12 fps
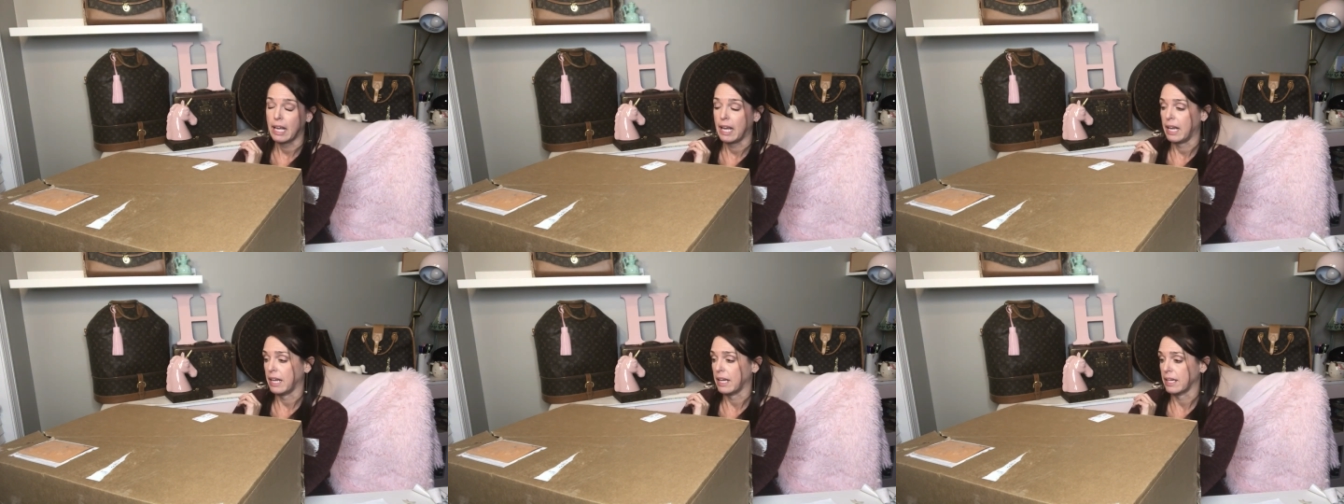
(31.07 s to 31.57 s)

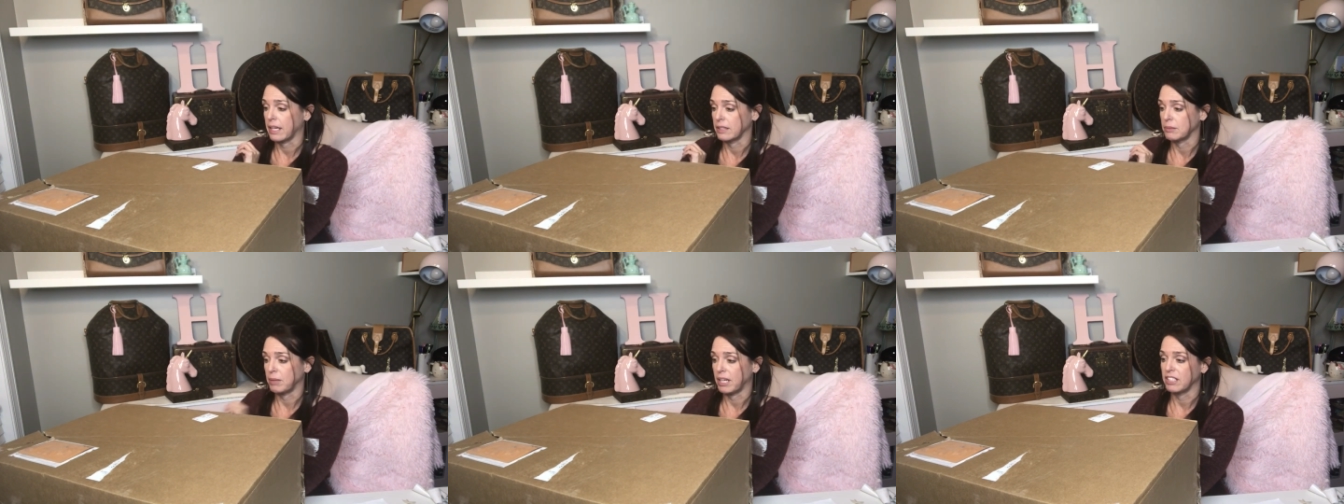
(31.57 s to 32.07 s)
and
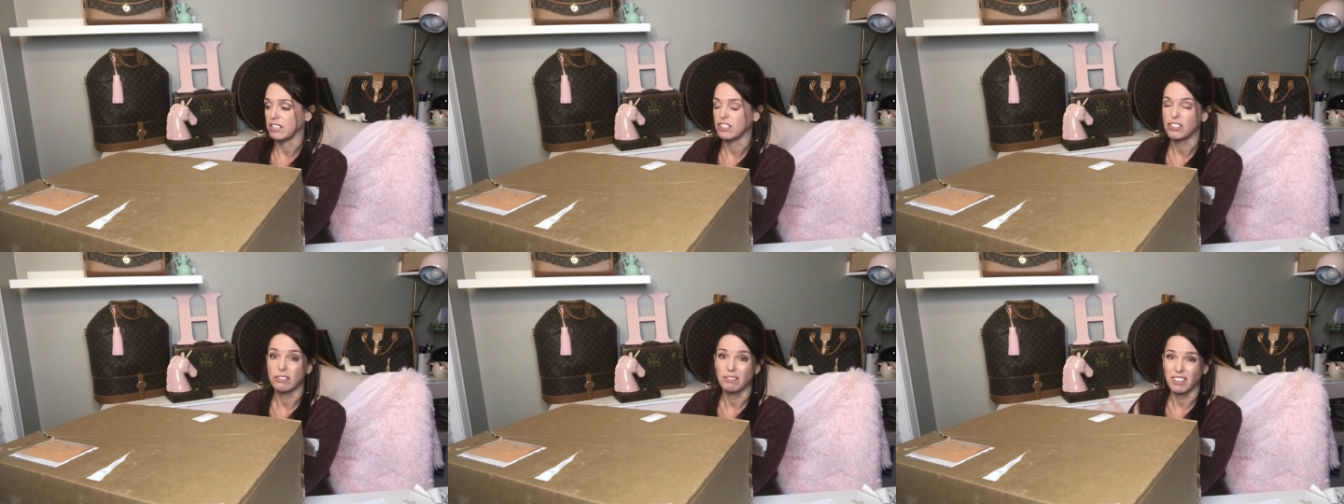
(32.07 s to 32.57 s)
my
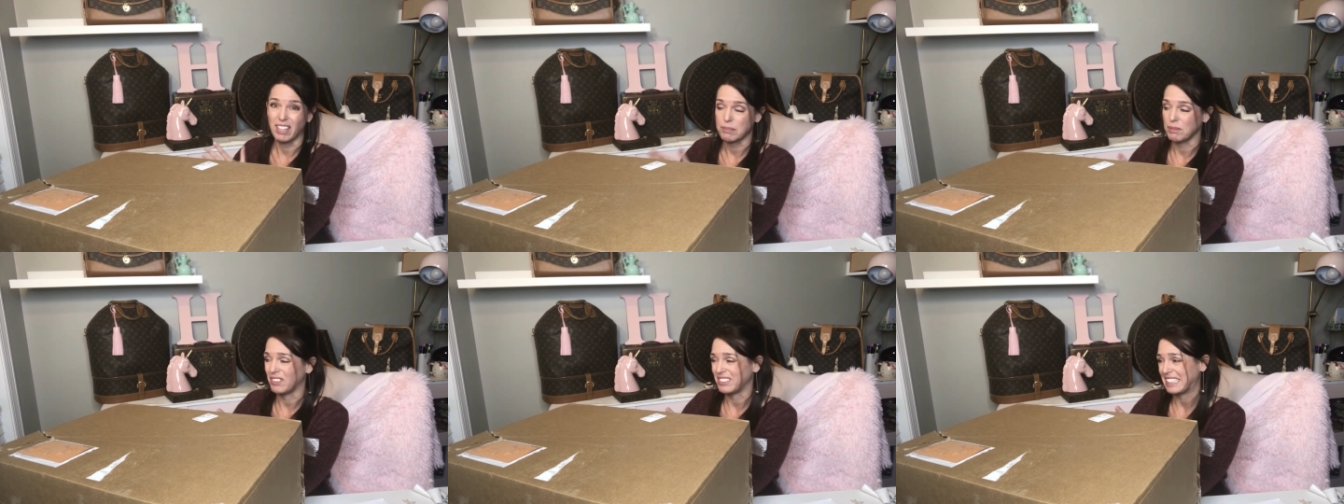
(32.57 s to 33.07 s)
initial
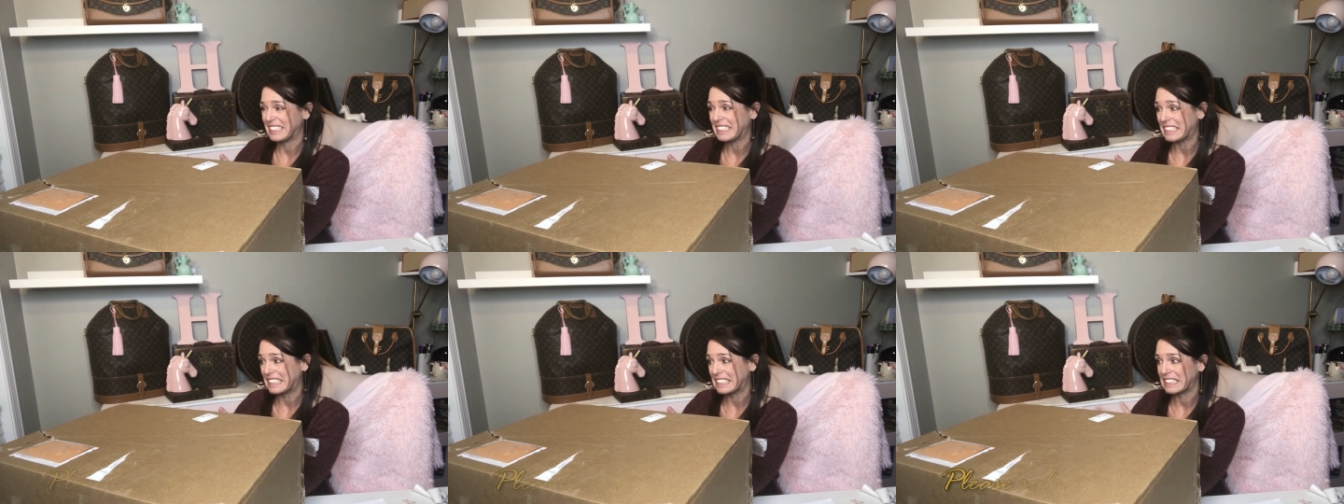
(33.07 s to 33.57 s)
investment, I was like,
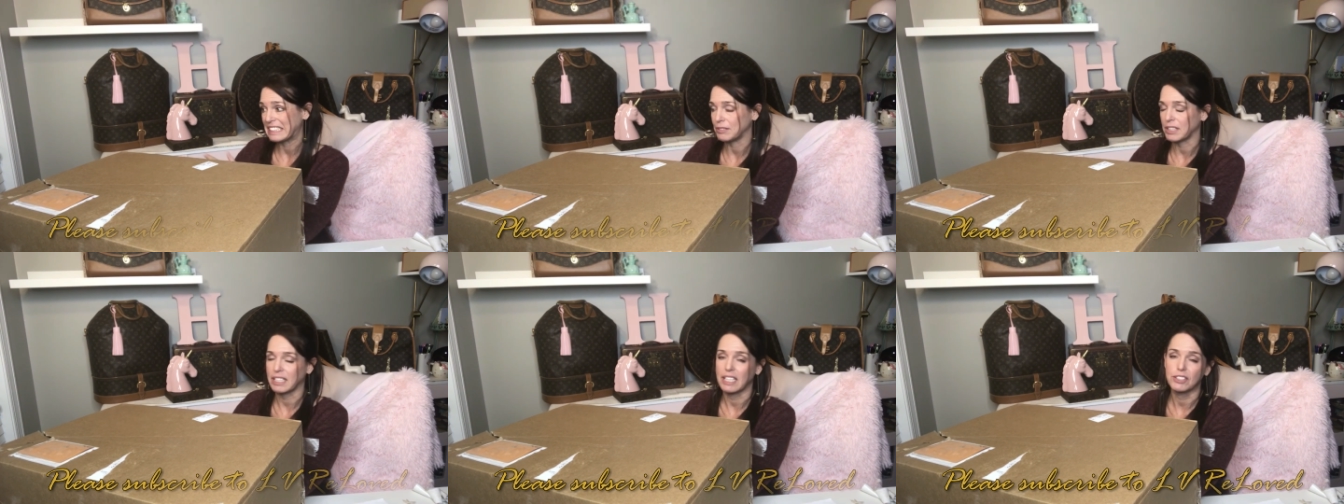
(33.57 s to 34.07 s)
oh, what
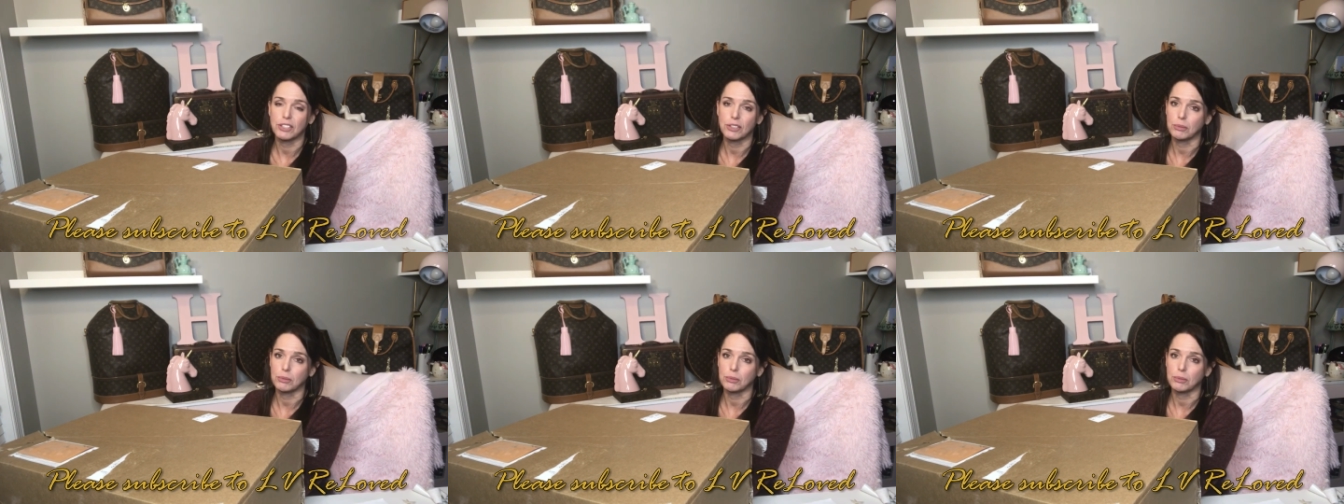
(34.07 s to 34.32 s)
can I do?